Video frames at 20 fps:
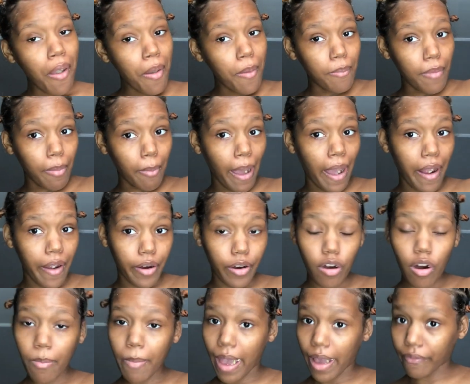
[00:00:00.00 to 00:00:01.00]
But my hair
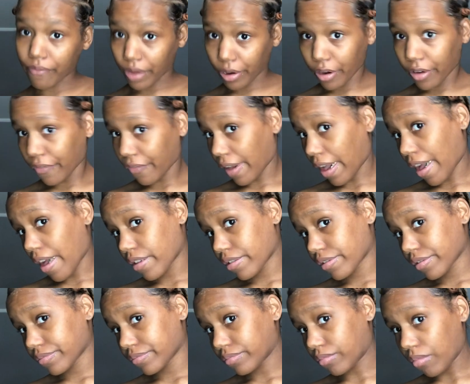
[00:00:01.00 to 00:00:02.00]
grown back very fast
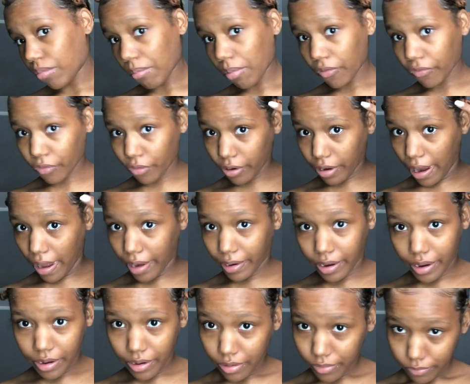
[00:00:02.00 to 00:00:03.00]
before I
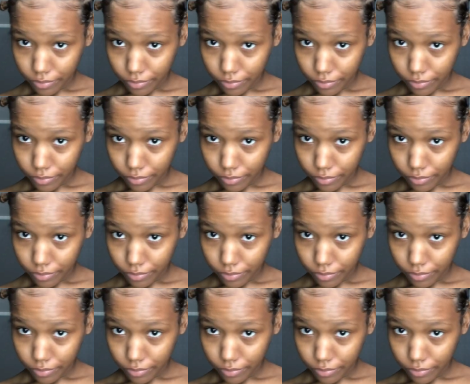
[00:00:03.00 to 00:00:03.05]
could